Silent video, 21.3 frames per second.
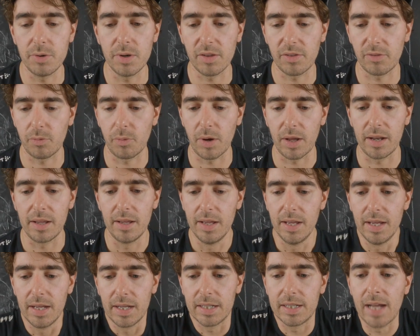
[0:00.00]
It's what
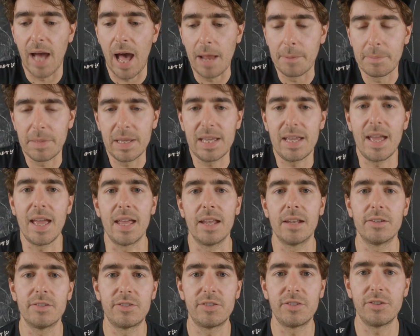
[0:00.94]
got me
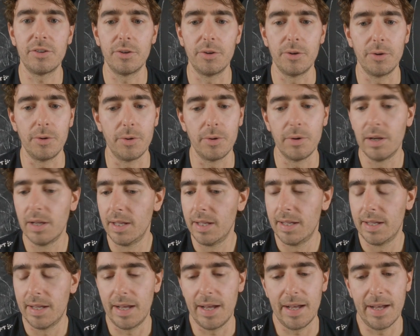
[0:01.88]
into
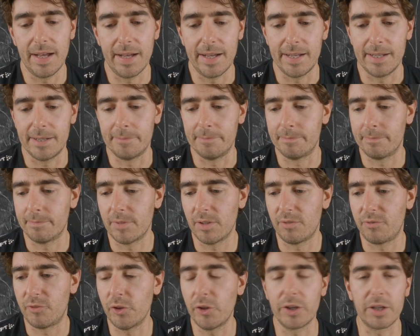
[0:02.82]

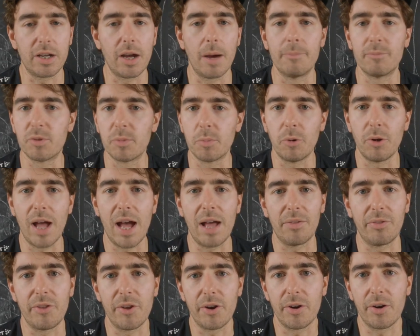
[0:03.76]
feeling comfortable
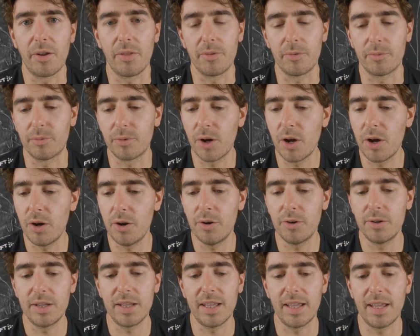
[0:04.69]
out there on the
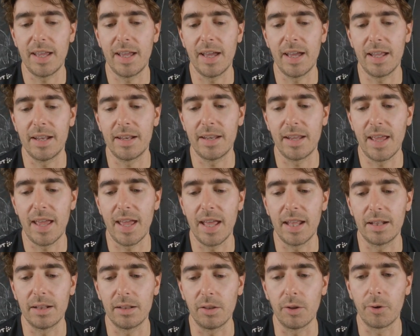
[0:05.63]
road
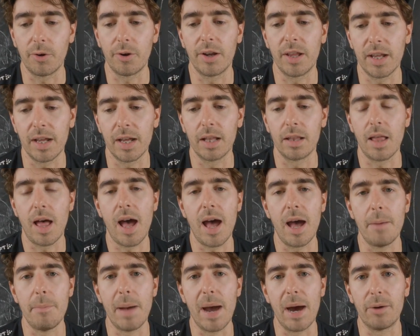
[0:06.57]
and learning a
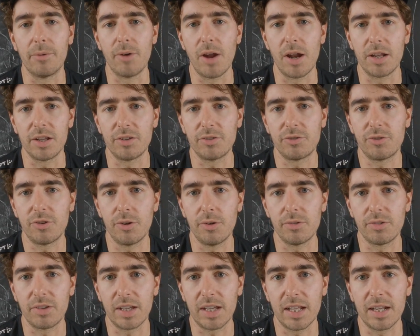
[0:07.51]
lot about running
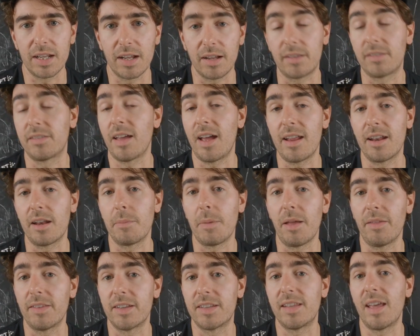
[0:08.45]
shoes and getting excited
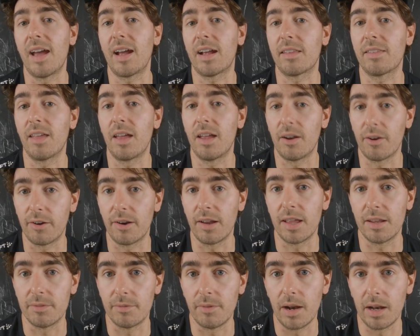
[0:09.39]
about the tech that are
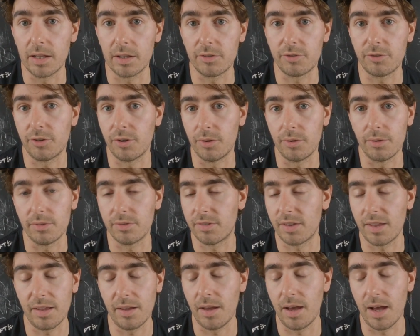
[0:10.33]
in running shoes
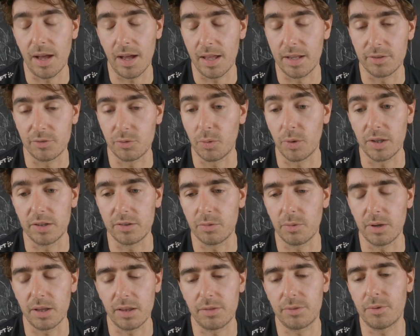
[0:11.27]
in
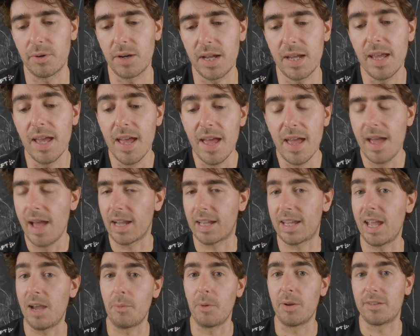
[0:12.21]
2023. I
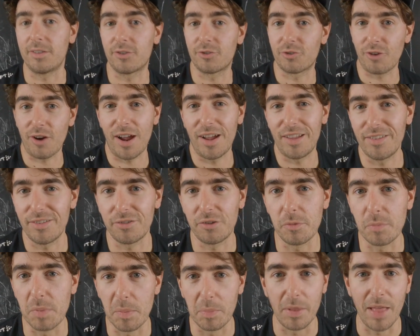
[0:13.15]
can't wait to try the
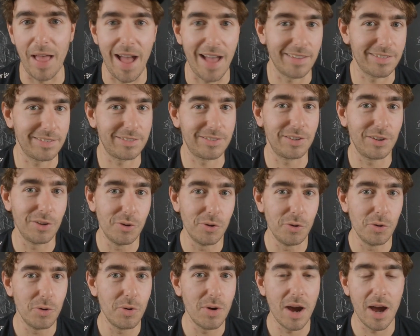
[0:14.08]
Super Blast
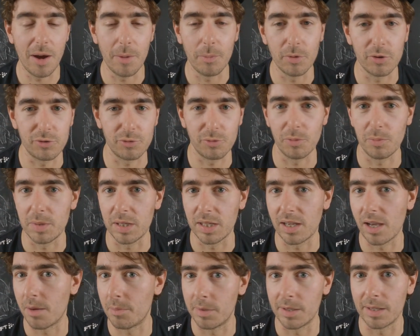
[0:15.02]
2, which will be
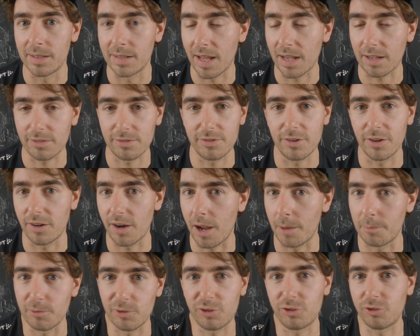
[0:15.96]
coming next year,
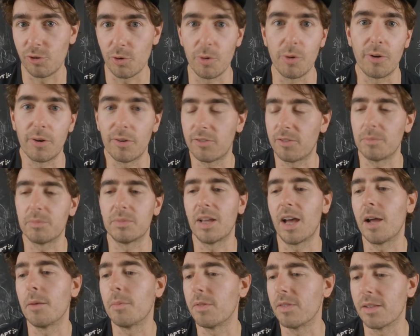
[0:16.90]
I'm sure,
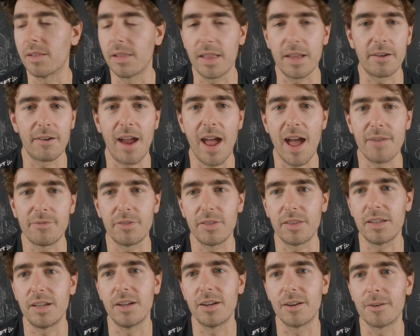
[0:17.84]
sometime in the later half of
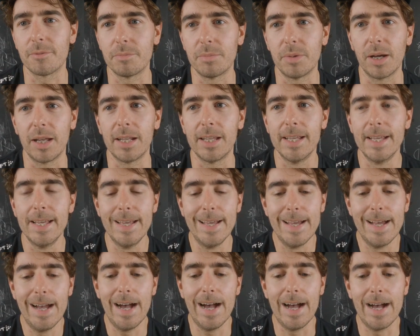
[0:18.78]
the year. But
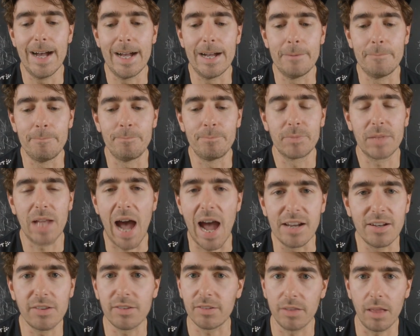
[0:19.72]

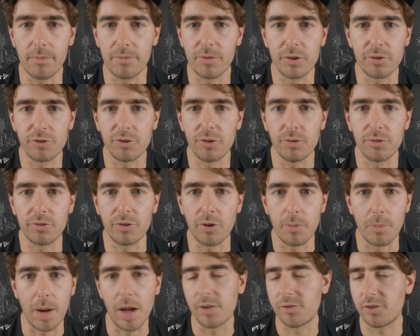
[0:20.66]
I just love the shoe so
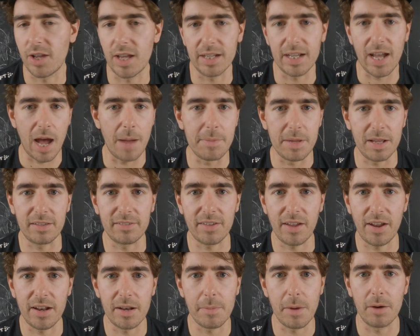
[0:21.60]
much. It got me
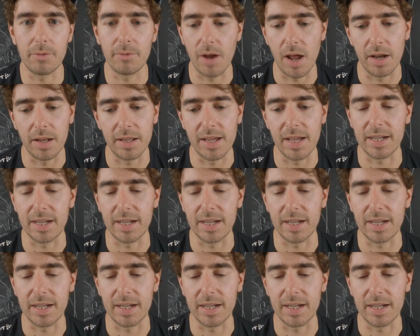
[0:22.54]
excited about running.